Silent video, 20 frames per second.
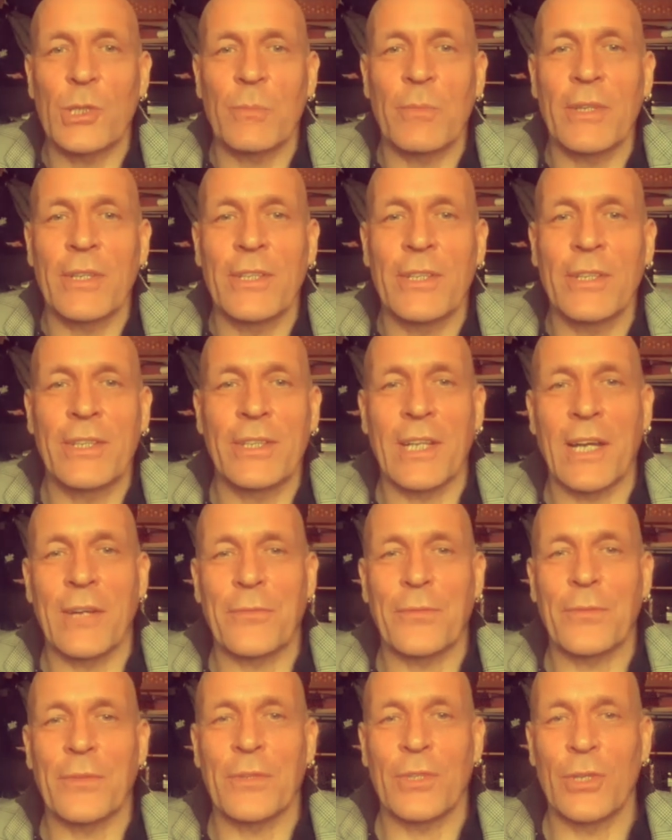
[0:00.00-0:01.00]
I mean, you could
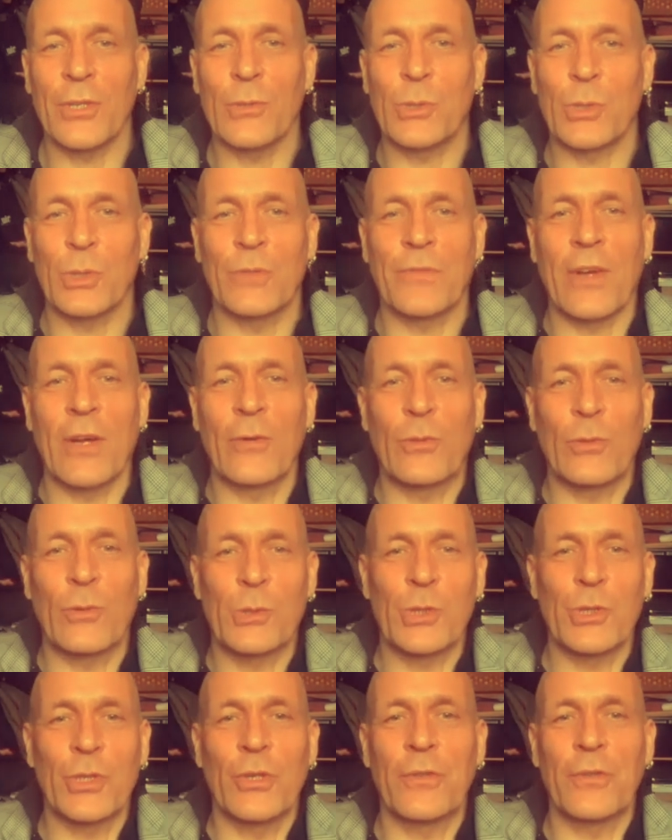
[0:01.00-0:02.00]
have you do the
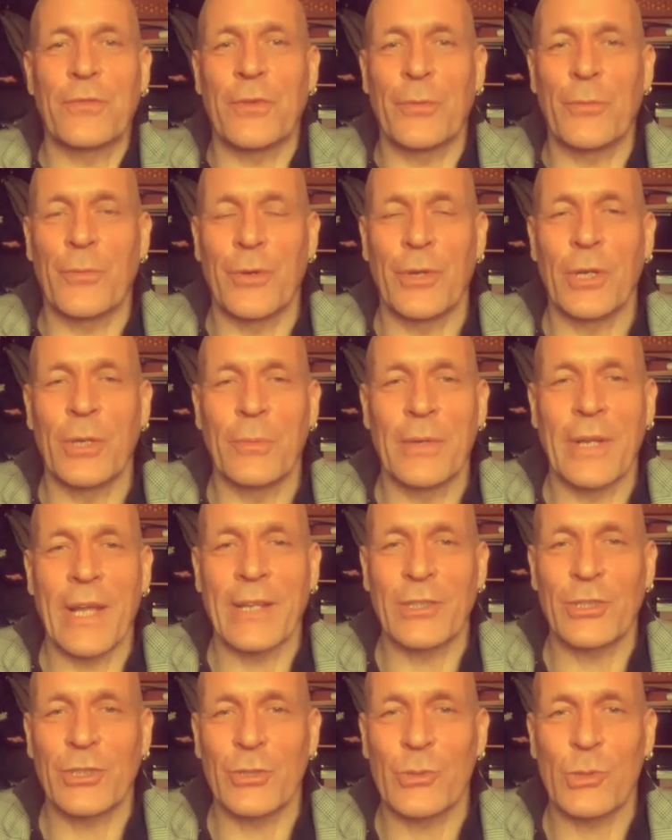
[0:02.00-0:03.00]
vocals in your front room, and
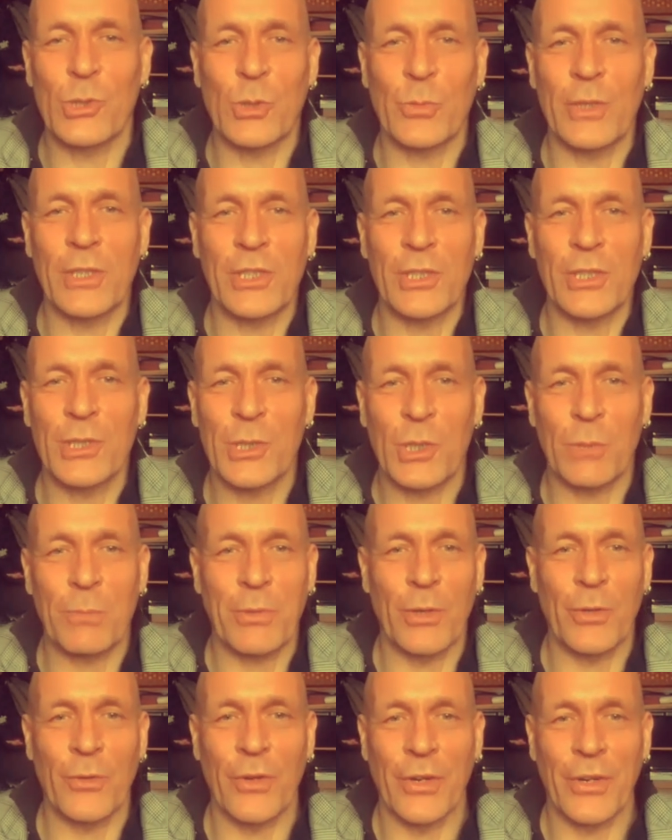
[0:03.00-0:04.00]
Andrew's switching his
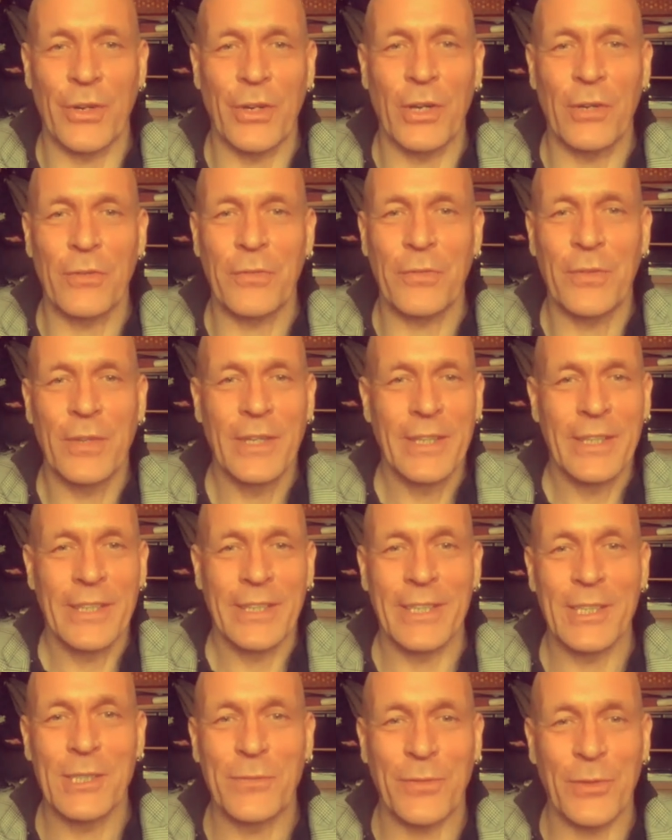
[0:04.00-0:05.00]
computer on and off
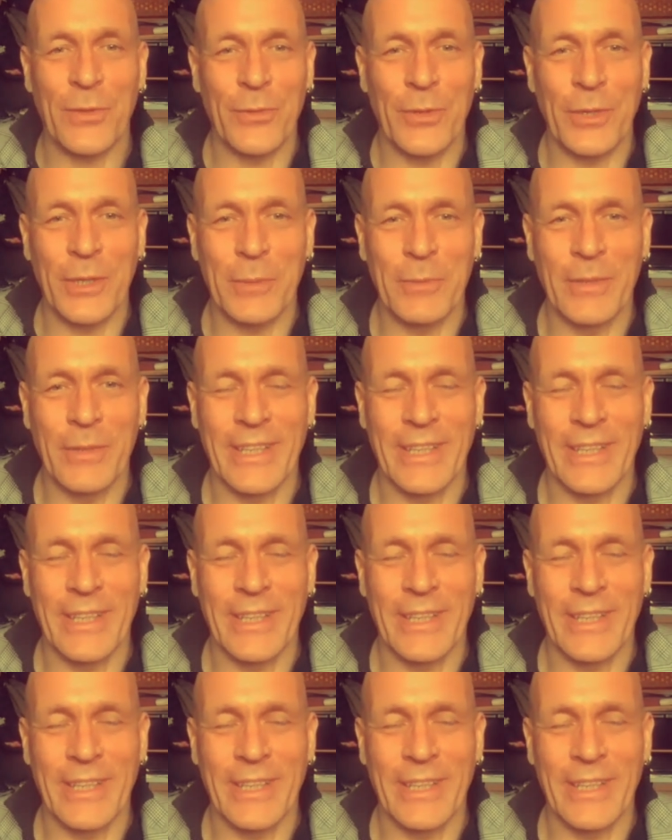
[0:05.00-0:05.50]
in his front room.